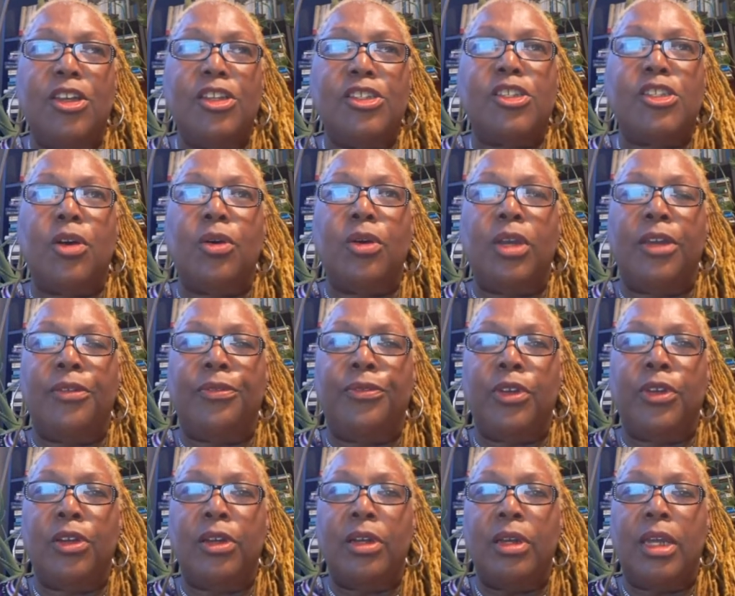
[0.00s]
so mm. if mm-hmm.
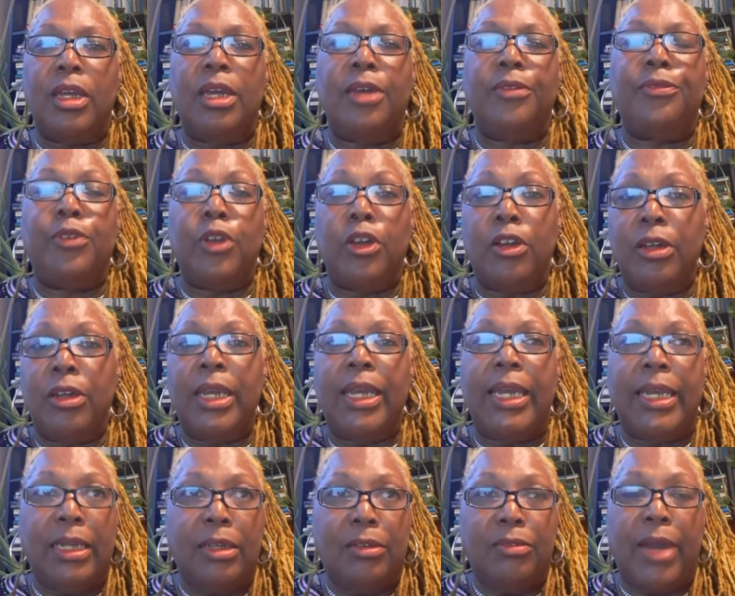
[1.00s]
you're if you're
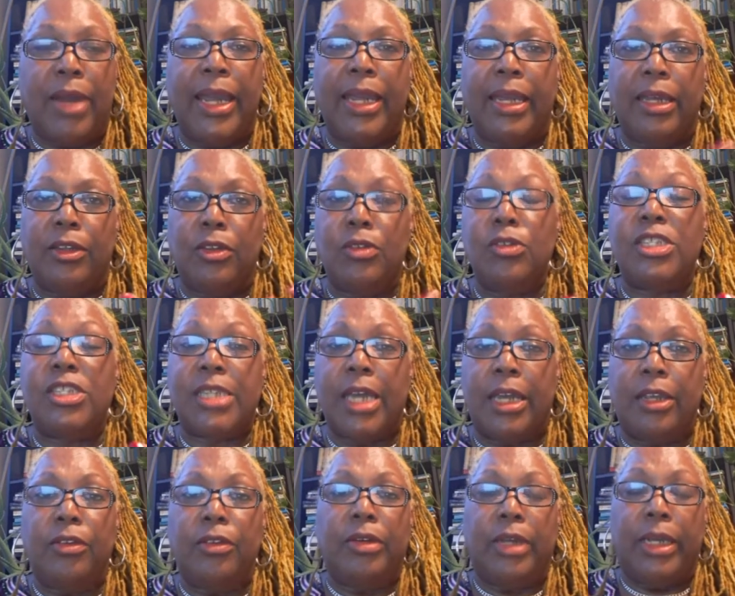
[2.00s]
eating right and you
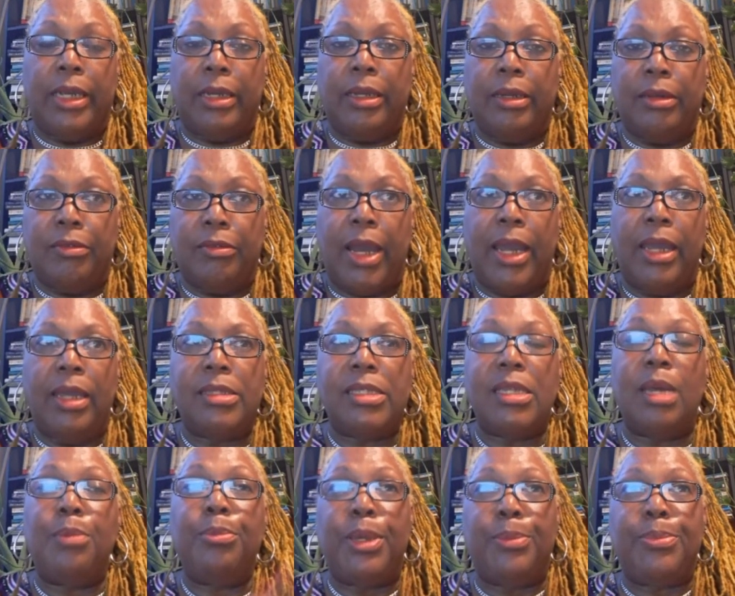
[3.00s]
say you're eating right
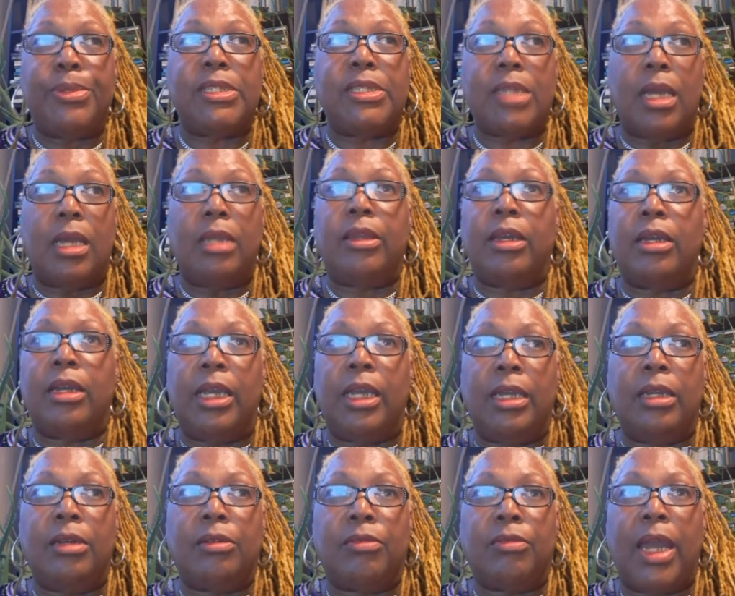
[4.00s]
some people say they're
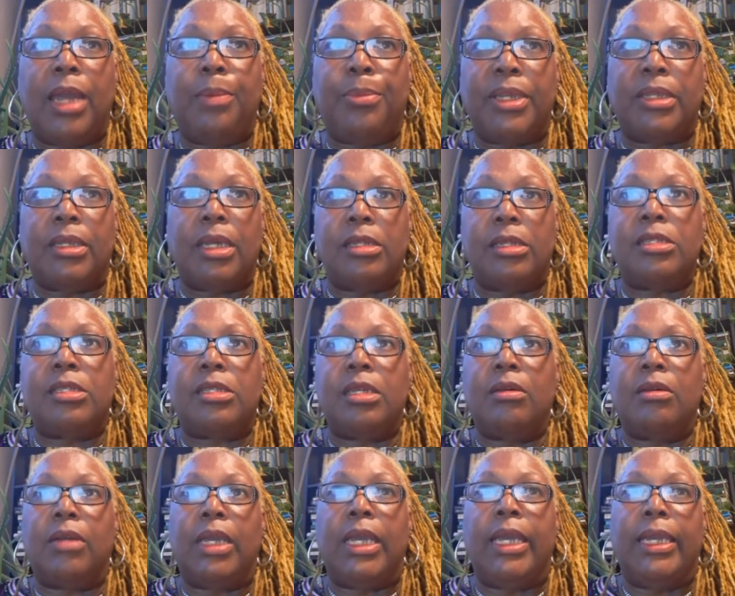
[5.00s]
eating right but they're
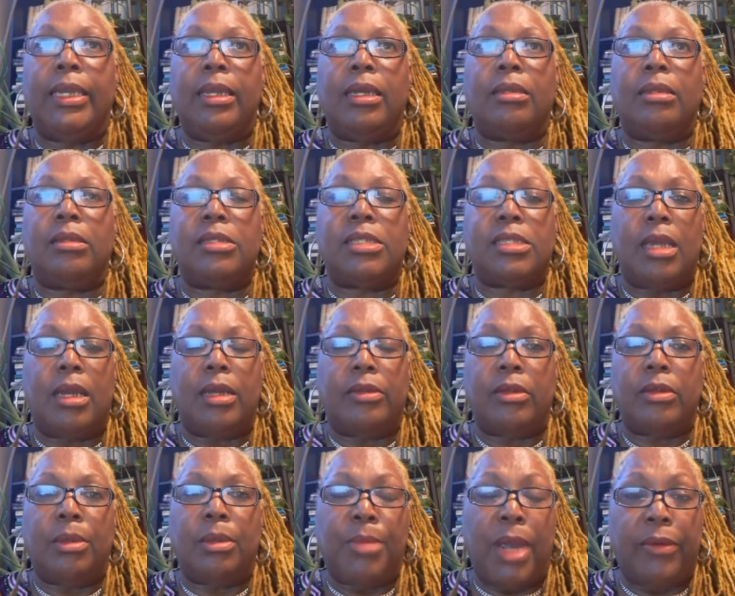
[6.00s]
still eating the
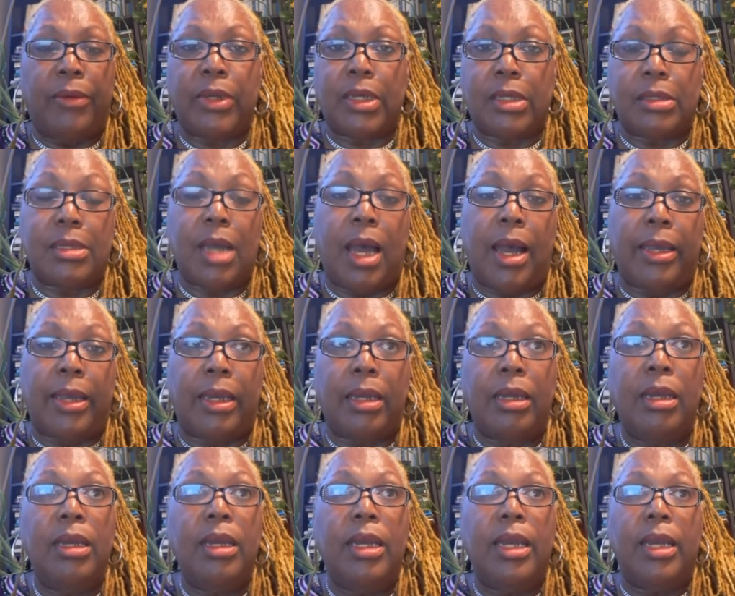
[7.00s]
standard american diet
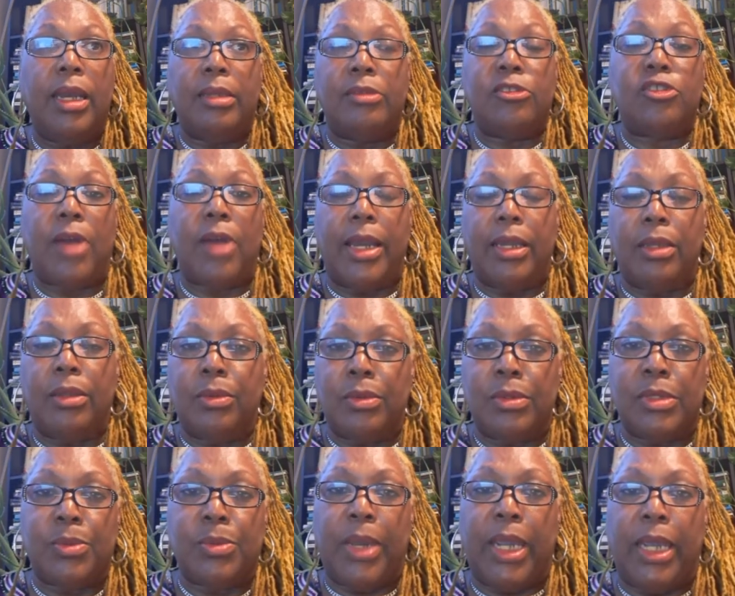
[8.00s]
and try to
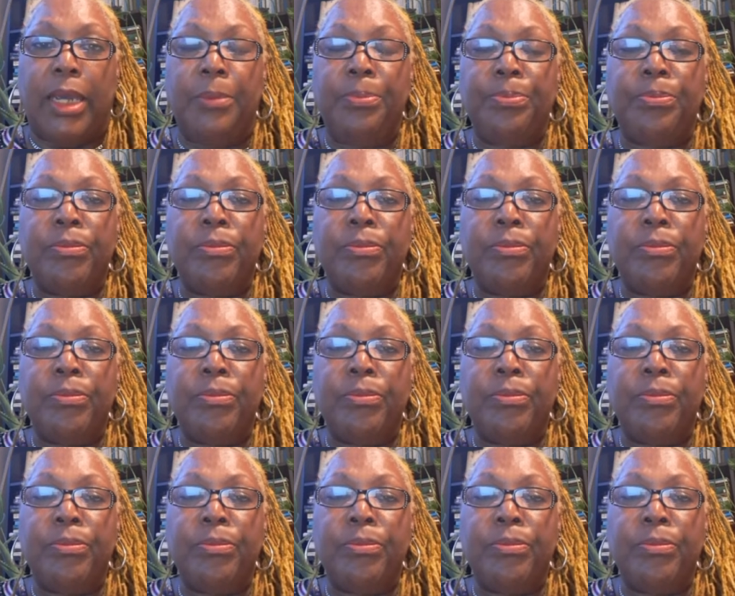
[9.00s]
lose weight